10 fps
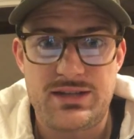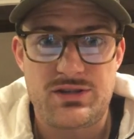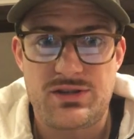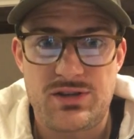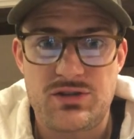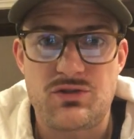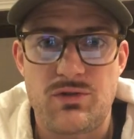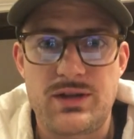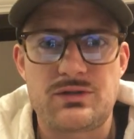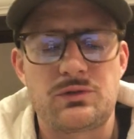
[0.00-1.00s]
is just such a
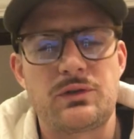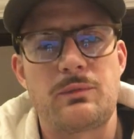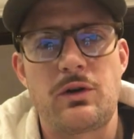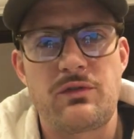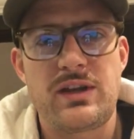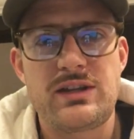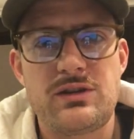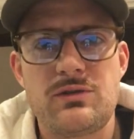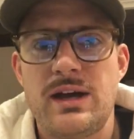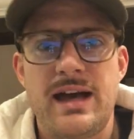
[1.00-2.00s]
great tool to motivate
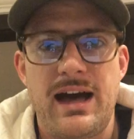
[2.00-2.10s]
you,